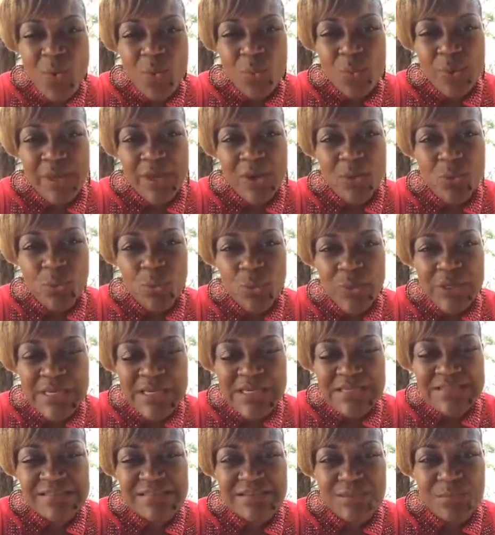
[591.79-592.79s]
where
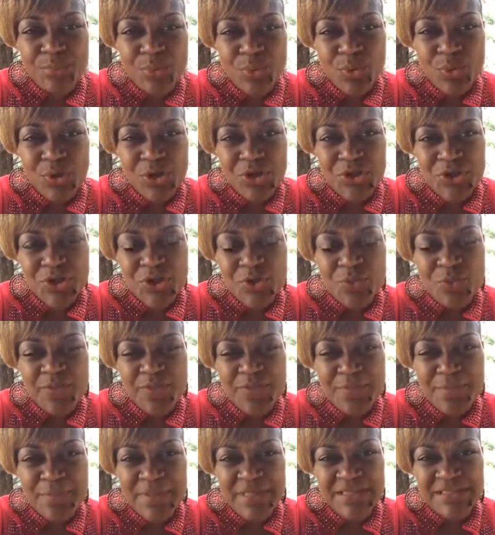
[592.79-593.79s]
we support you
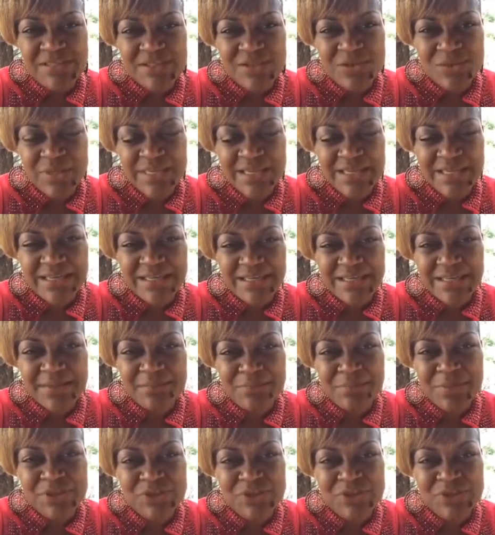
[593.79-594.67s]
with mental healing,